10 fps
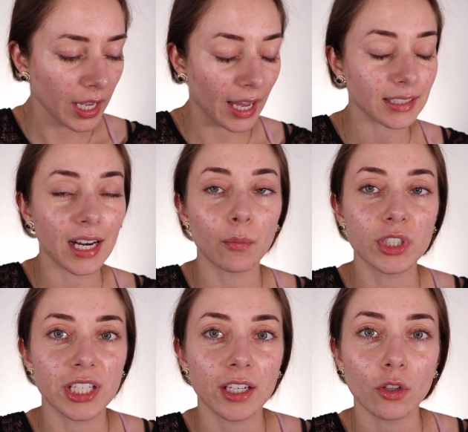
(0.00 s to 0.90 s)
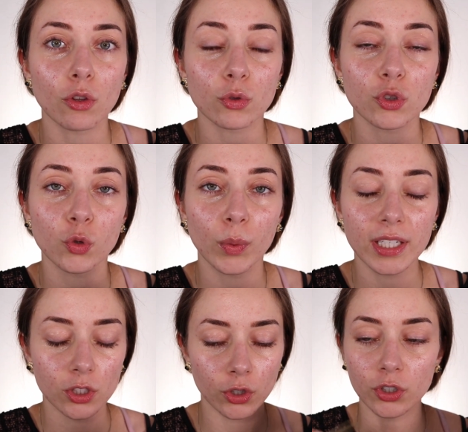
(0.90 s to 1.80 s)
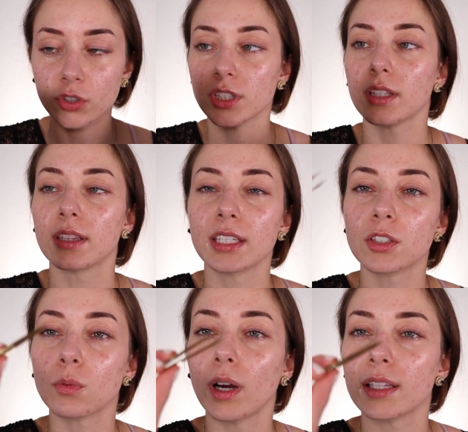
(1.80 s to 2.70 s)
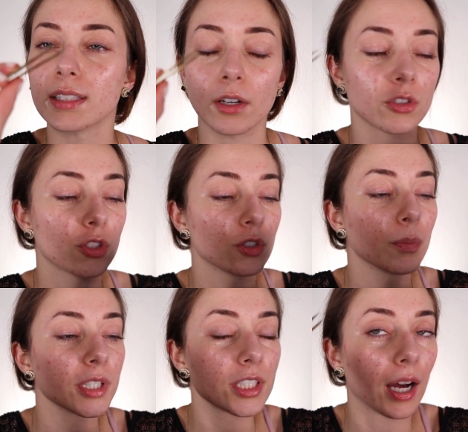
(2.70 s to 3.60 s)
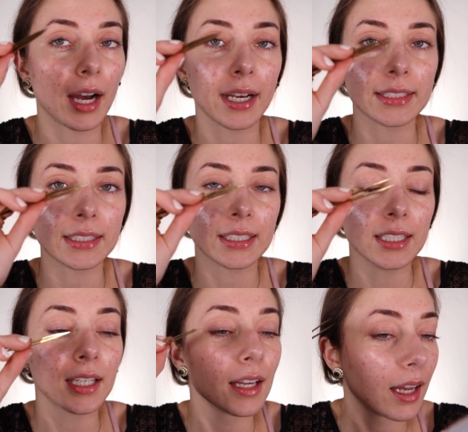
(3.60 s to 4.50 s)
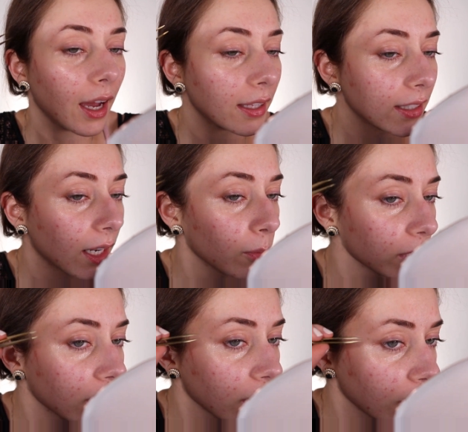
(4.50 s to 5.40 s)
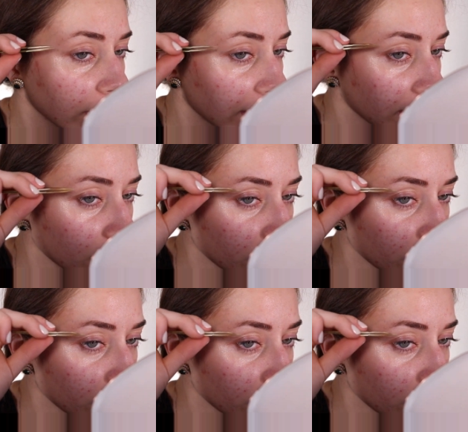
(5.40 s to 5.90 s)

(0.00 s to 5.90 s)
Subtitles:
And then I would take those tweezers, these ones that are super tiny, and then I would go and